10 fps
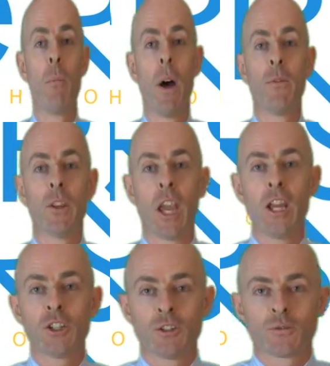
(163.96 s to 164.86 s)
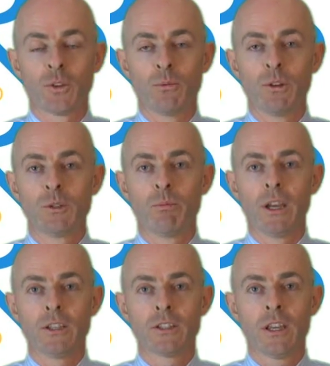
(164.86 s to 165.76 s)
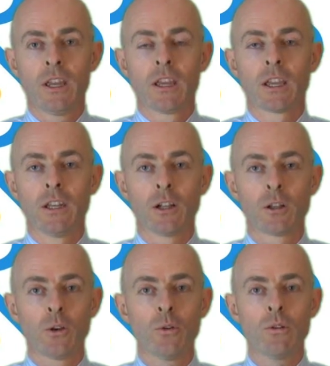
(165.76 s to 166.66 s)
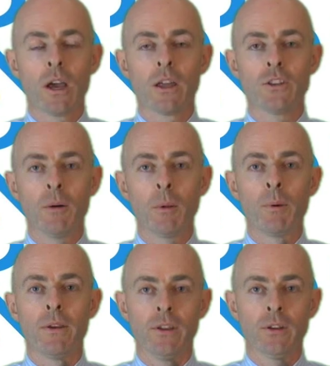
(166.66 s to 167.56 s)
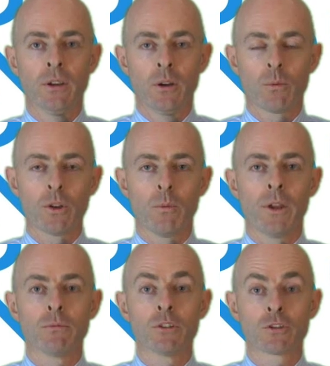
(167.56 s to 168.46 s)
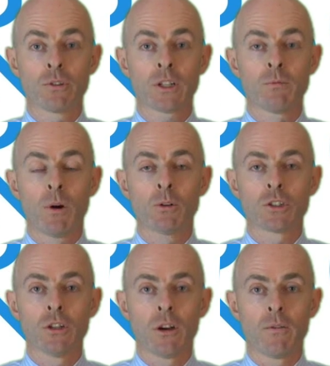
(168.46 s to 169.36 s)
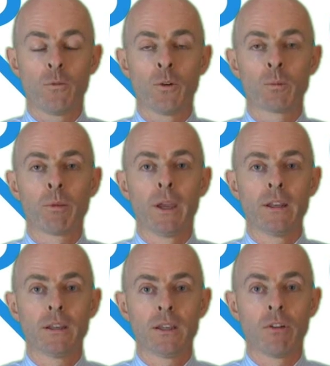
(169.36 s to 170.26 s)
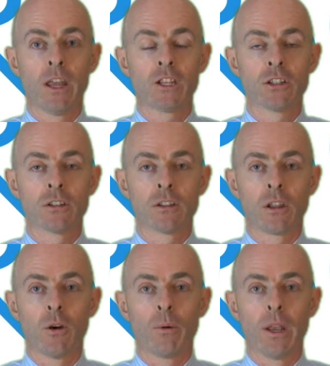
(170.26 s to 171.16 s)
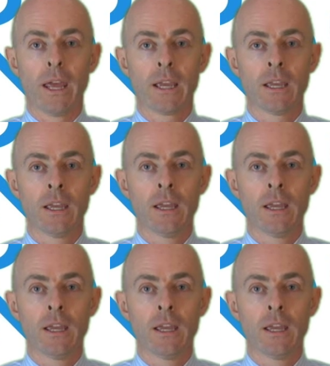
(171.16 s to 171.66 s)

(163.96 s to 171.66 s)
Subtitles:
modifications for the Richie Brace can include a double pivot where you want to restrict motion of the foot plate in relation to the lower leg.